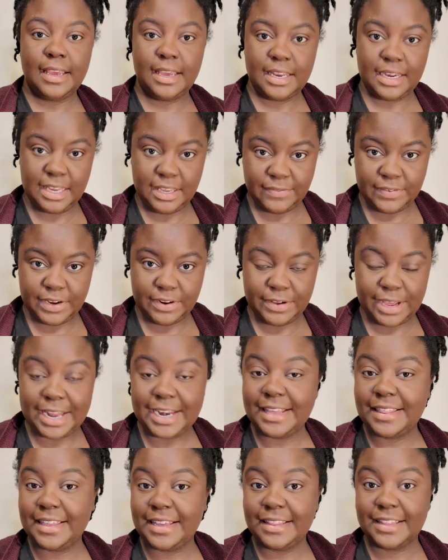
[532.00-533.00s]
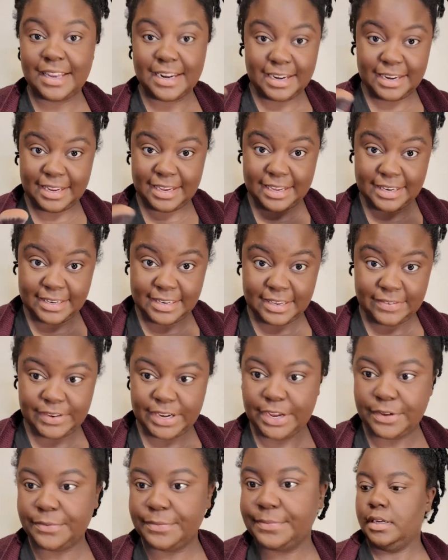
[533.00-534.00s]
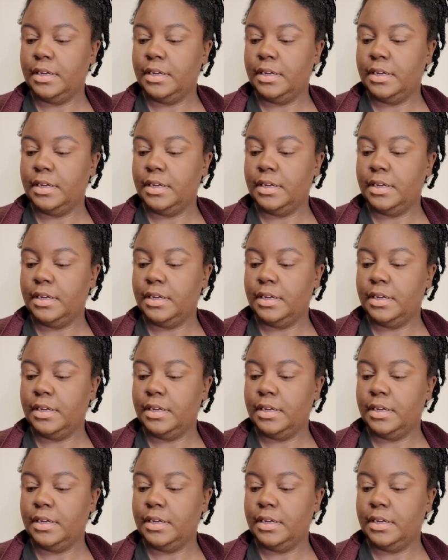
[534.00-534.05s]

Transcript: and even out anything that I didn't get to even out.